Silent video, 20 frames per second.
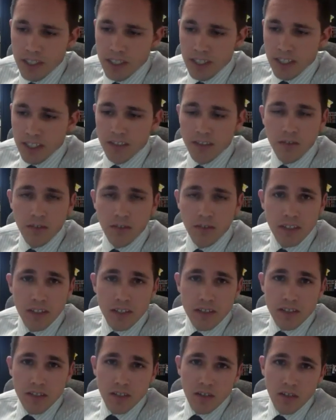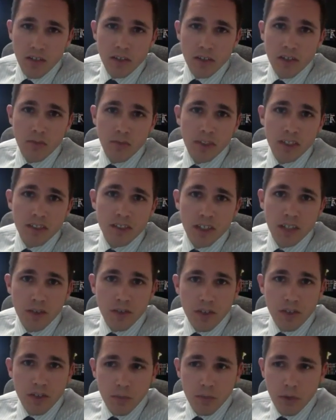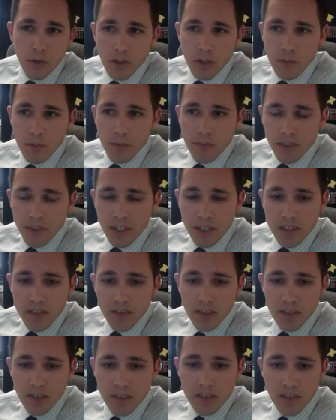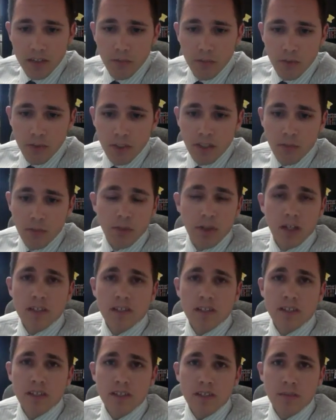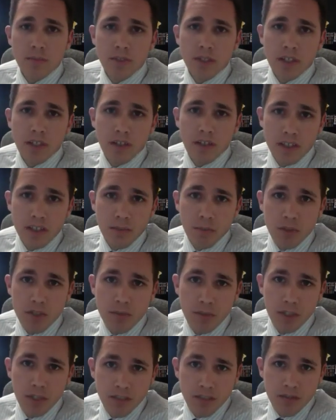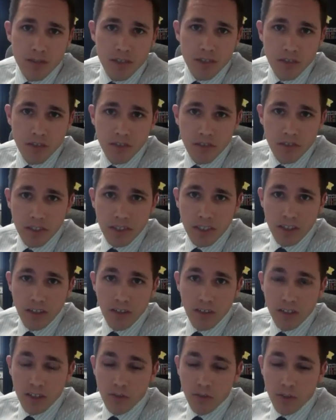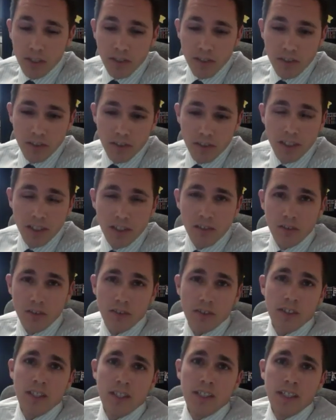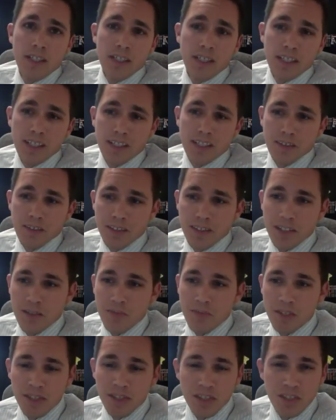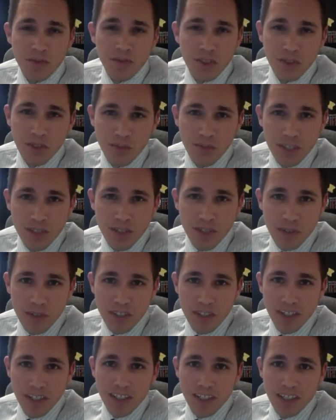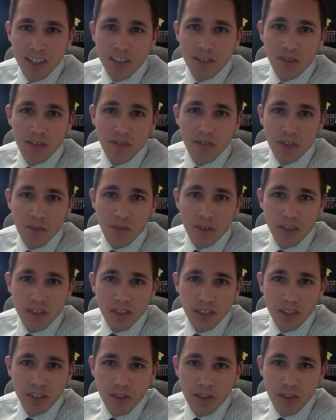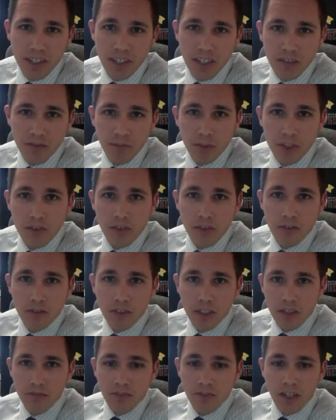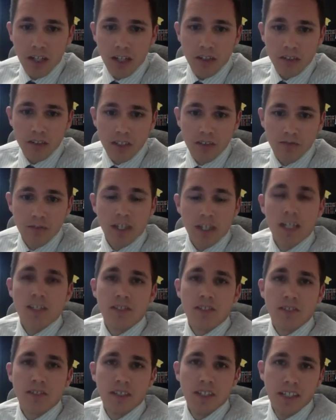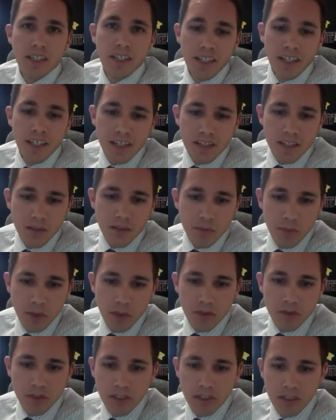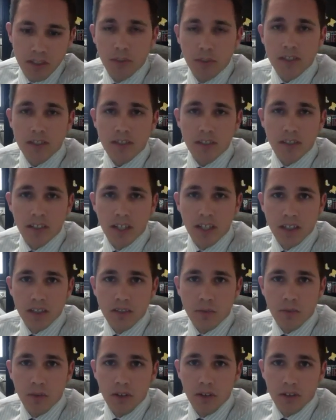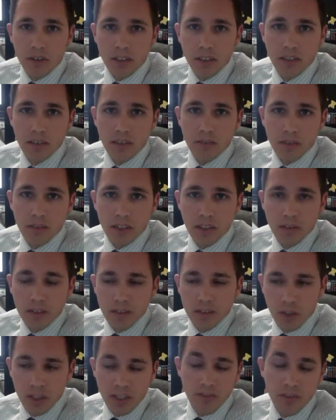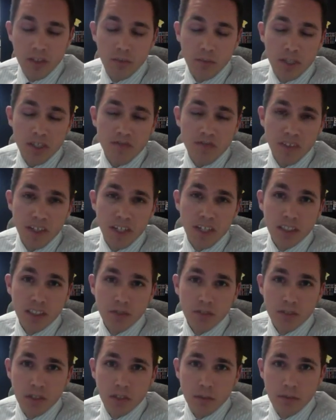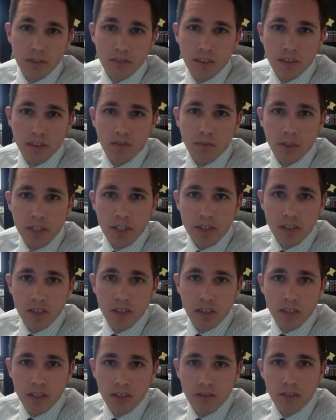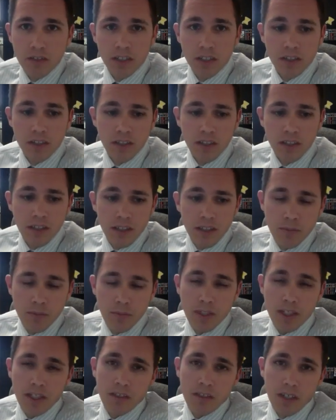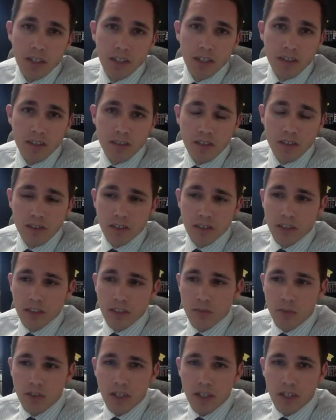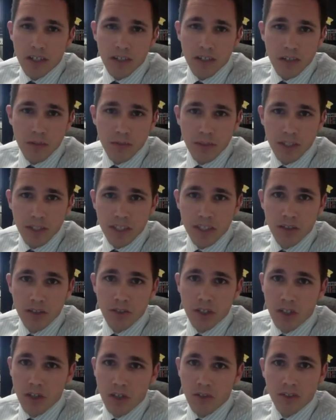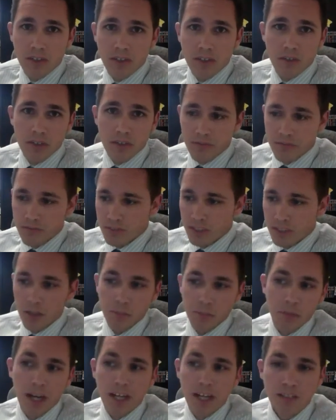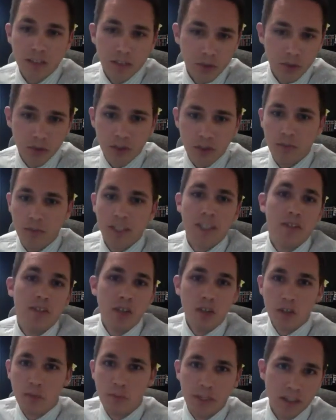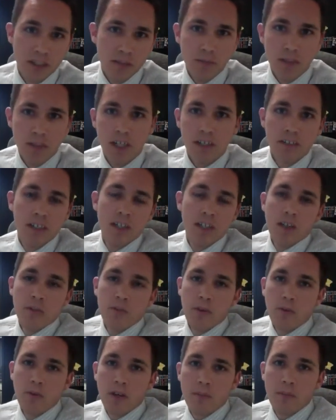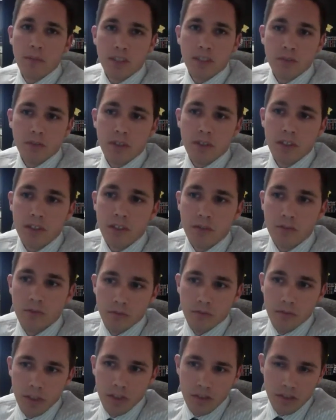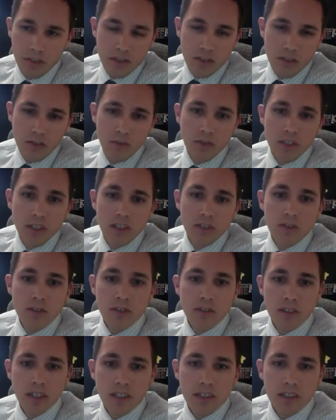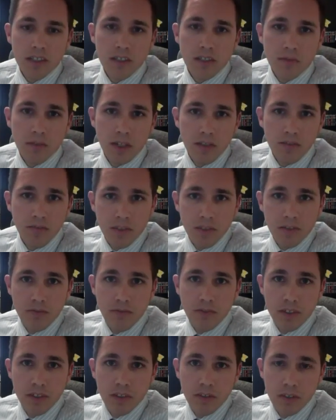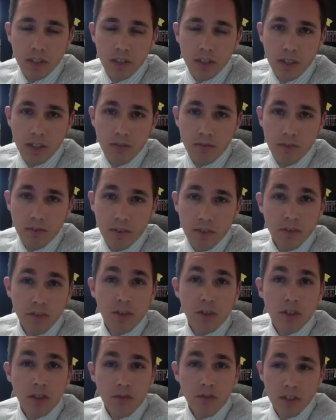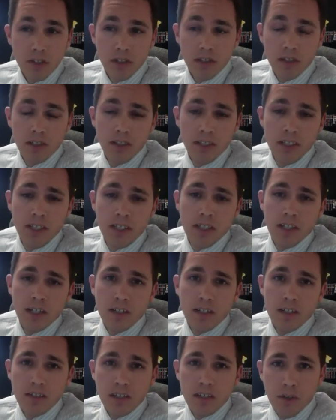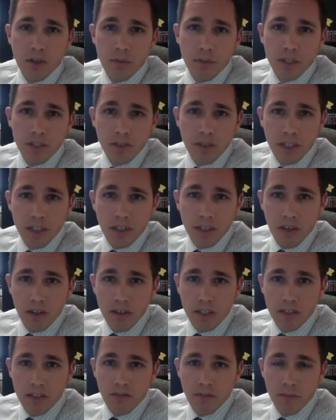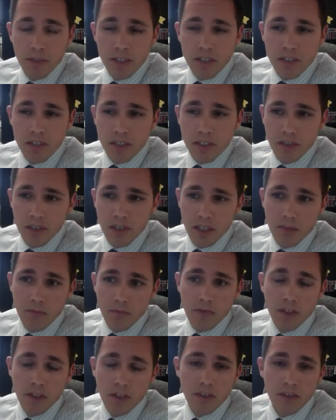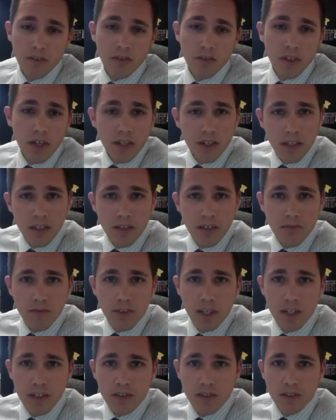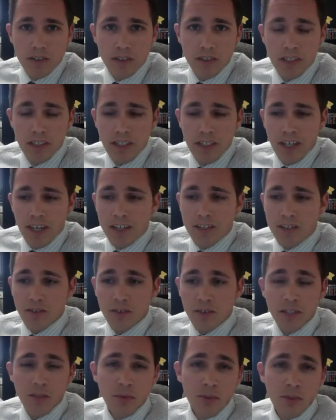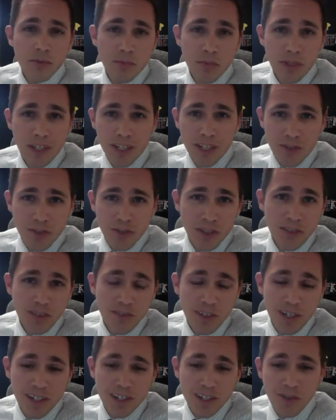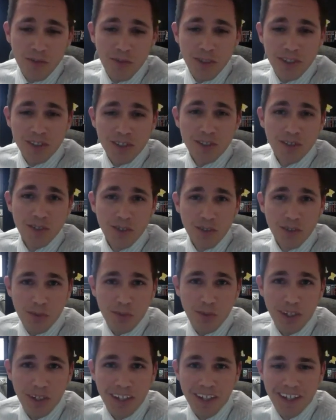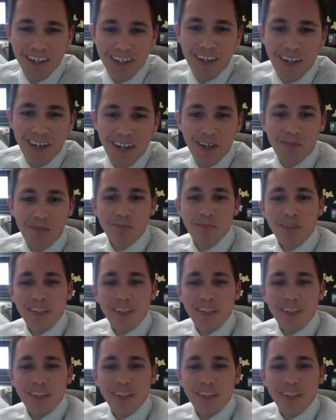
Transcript: It certainly doesn't hurt to reach out to the program advisor at some point in the process, particularly as a prospective student, to get all your questions answered. Uh, in admissions, we do the best we can to answer every question that you have, but certainly the faculty advisor has the most and the best and highest quality, and, and will give you the best value in terms of the information that you need and making the right decision, because we're not here to make you go to you know my school or make you go to Marymount. We want to make sure that the, the school that you select is the right fit for you and the right fit for your career. Uh, so you want to make sure you get all the information that you need up front. So talk to the advisor. I certainly wouldn't badger the advisor once you do apply, um,